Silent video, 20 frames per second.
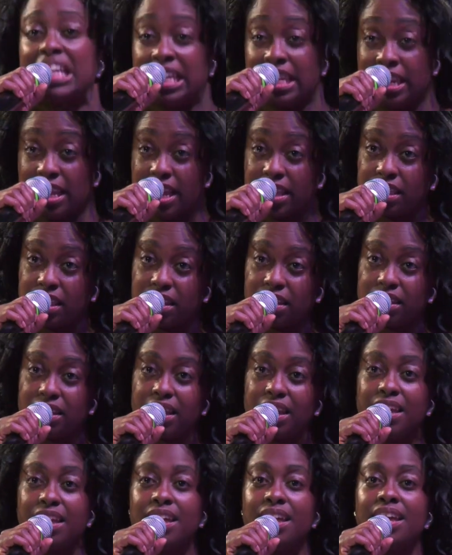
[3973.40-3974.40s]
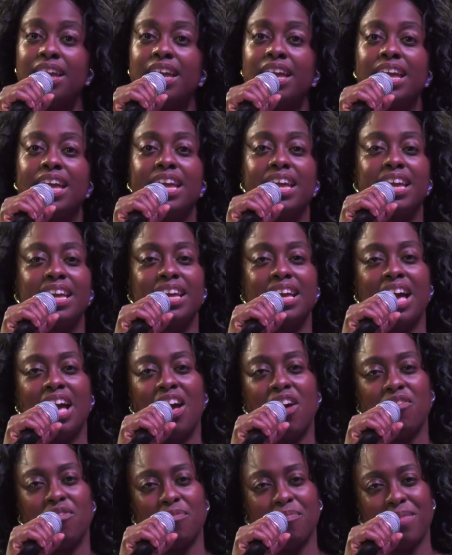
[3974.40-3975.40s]
Let the King
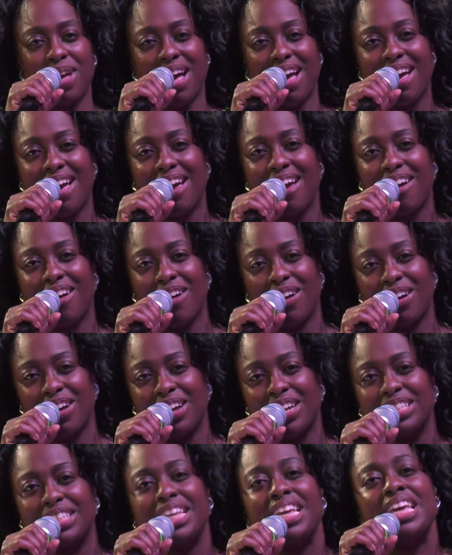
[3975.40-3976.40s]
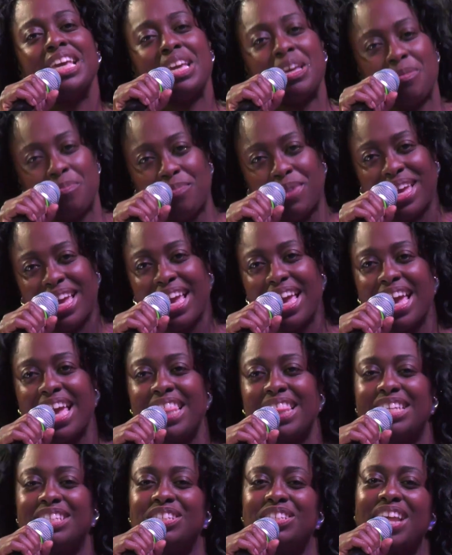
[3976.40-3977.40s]
of my heart be
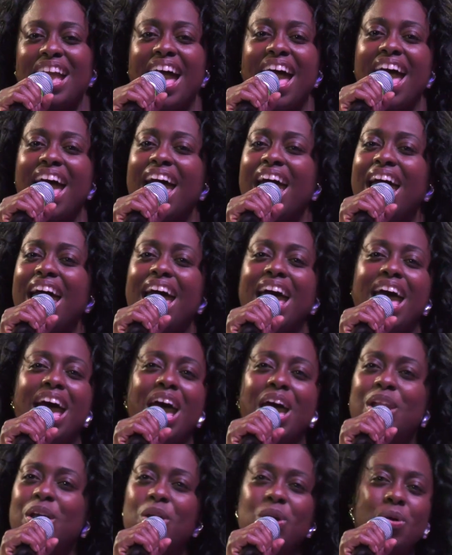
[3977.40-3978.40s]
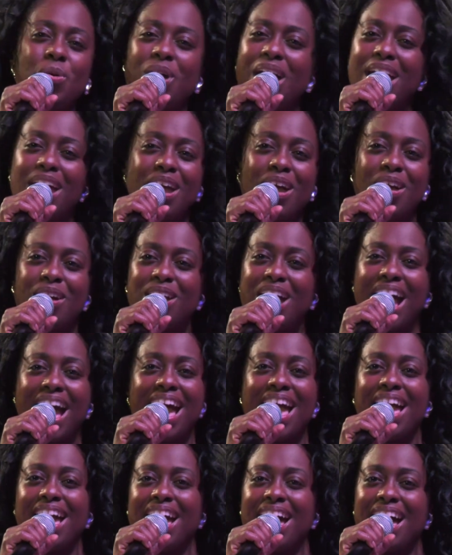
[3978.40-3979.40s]
the shadow where
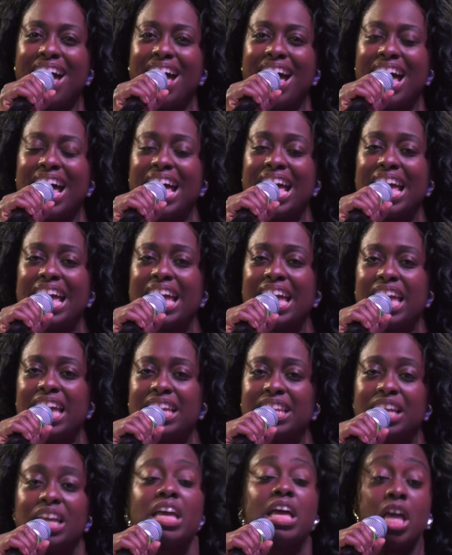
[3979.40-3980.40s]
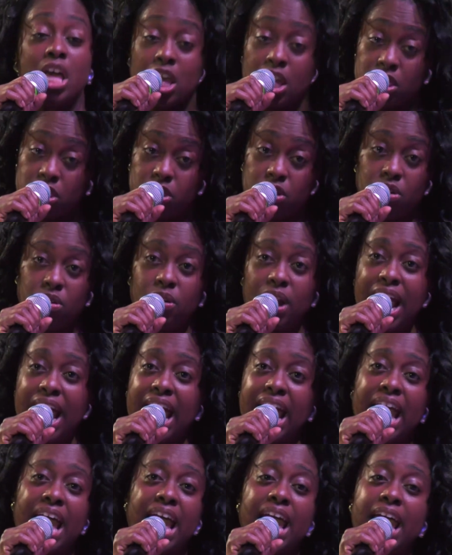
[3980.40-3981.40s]
I hide, the
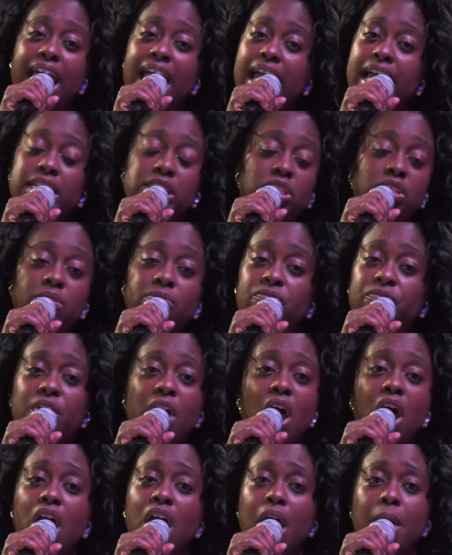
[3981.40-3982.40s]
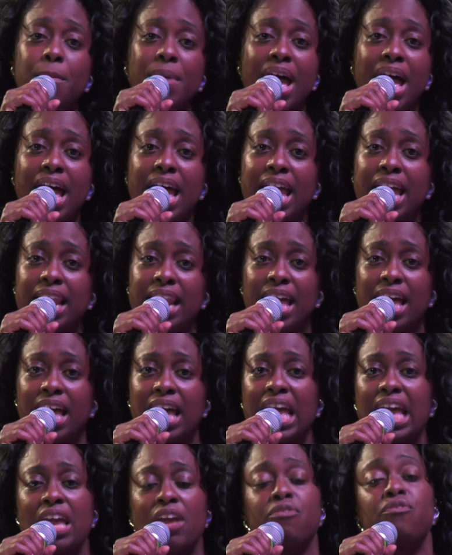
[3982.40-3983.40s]
ransom for my
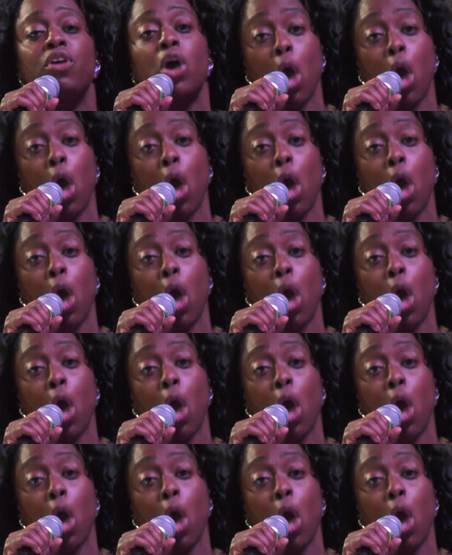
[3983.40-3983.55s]
life.